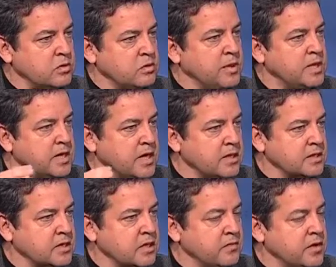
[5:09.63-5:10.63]
to maintain
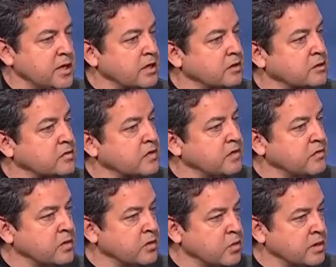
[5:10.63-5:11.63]
itself, and it can survive
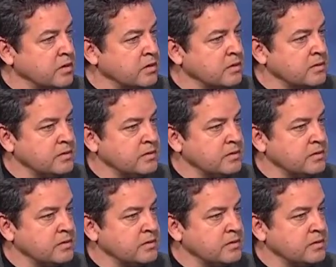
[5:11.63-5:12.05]
very well.